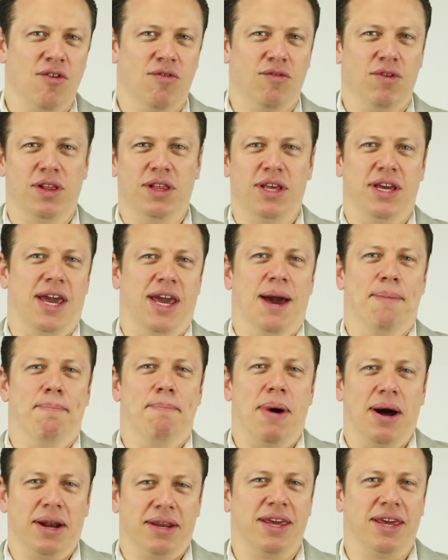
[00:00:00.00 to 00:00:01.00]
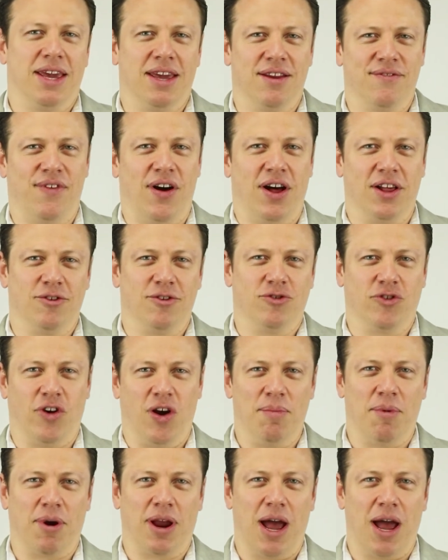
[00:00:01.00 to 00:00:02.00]
Really, a monkey can file your
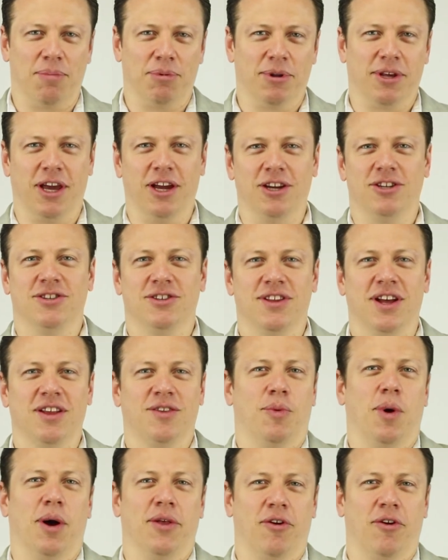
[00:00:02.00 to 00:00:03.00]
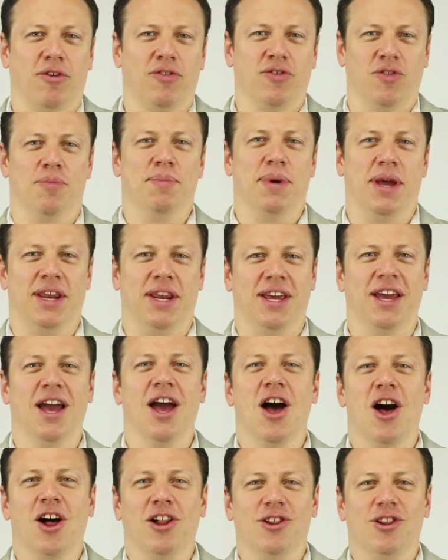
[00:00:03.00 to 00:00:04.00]
trademark application. That's why there are so many
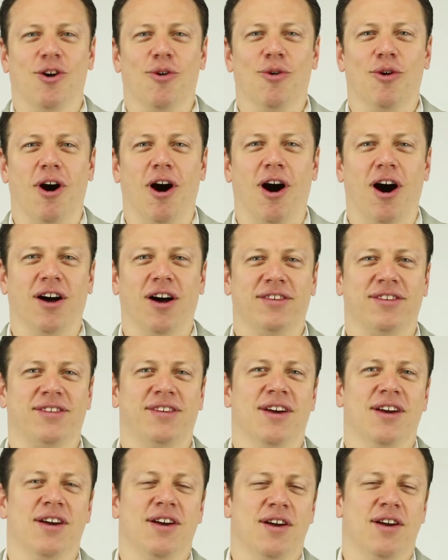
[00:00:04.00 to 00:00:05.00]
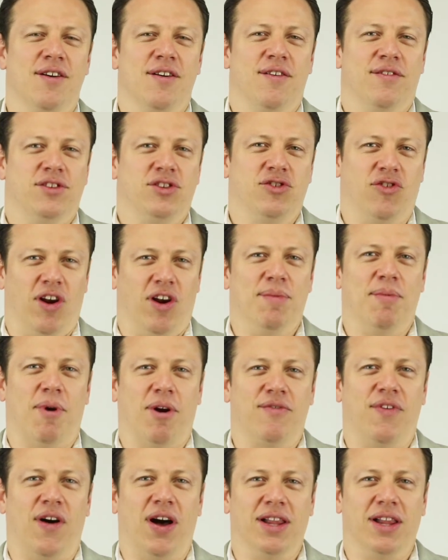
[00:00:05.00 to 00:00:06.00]
low-cost
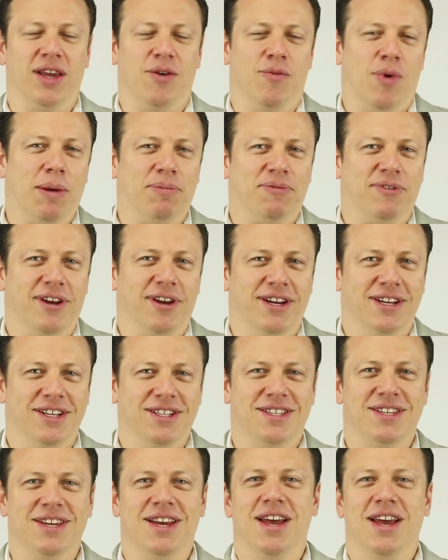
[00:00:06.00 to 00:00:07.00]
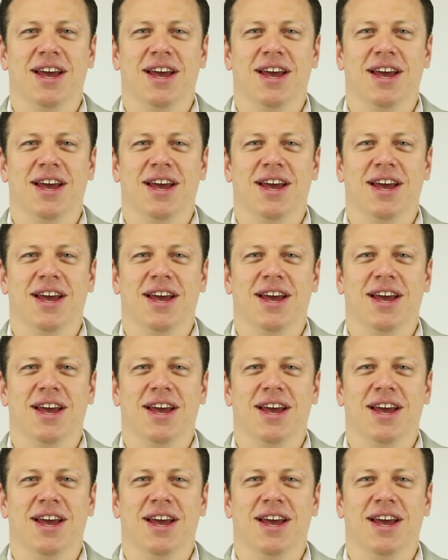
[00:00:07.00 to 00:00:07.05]
trademark filing websites.